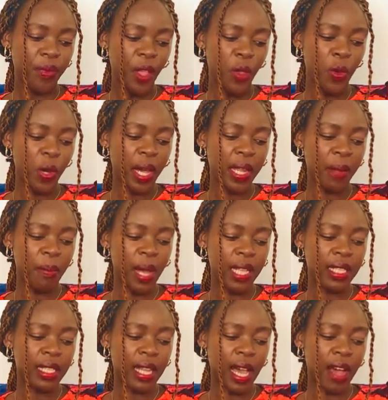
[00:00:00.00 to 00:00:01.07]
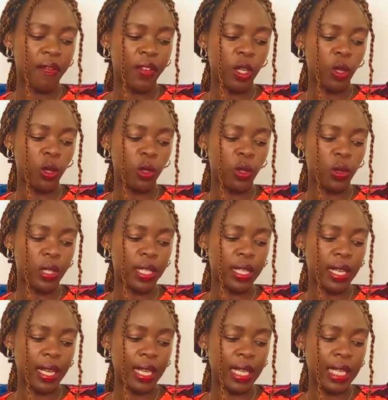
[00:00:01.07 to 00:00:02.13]
you can imagine I have a lot to
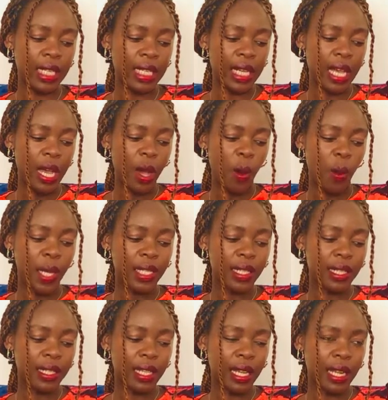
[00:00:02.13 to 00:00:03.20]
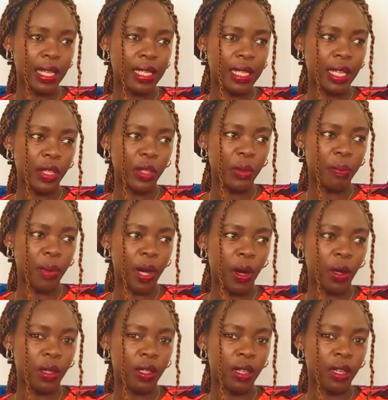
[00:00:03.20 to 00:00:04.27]
tell. What else can I tell you
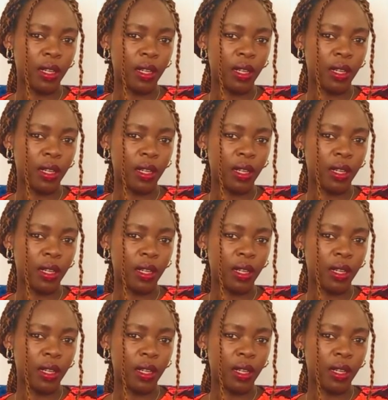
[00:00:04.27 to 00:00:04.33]
about